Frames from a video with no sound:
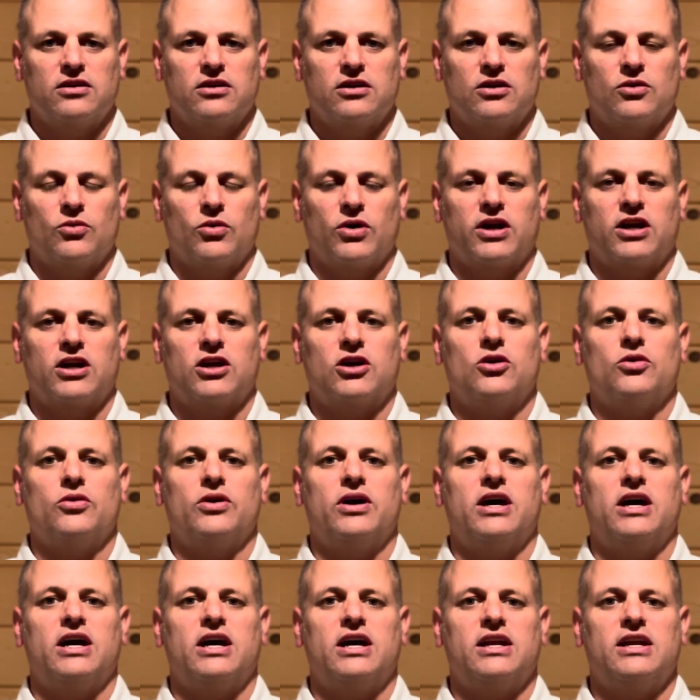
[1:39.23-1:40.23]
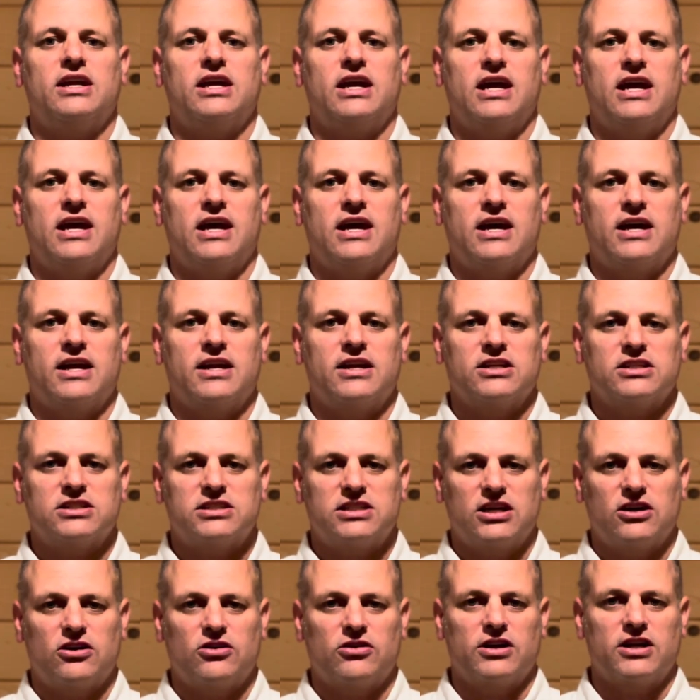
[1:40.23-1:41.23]
We're going to go ahead and
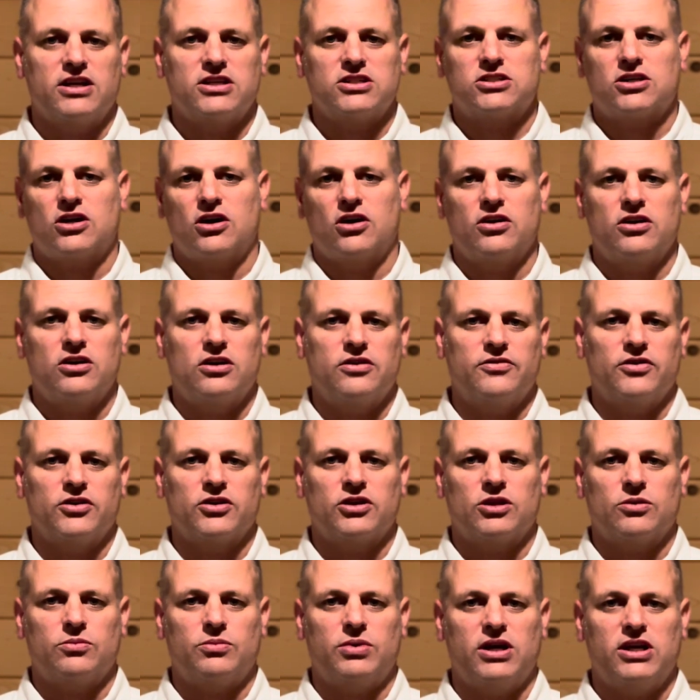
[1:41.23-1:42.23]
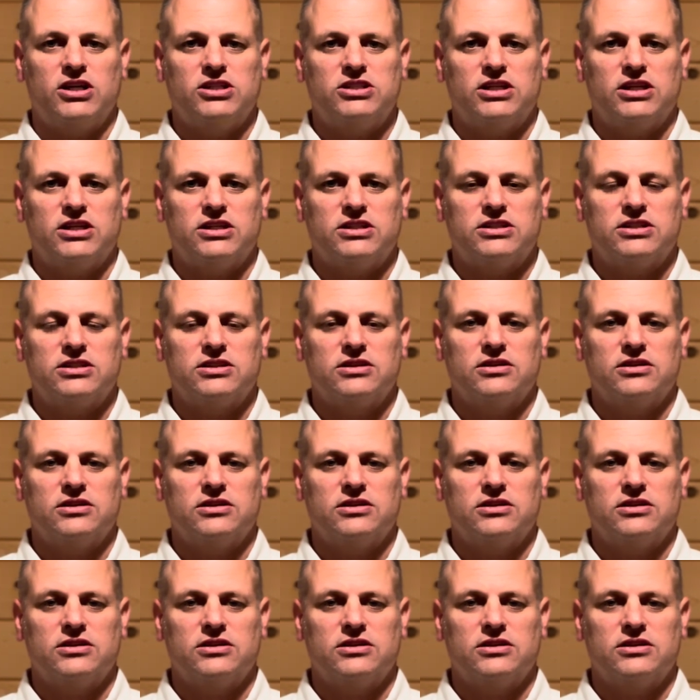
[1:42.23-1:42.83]
synchronize cardiovert the patient.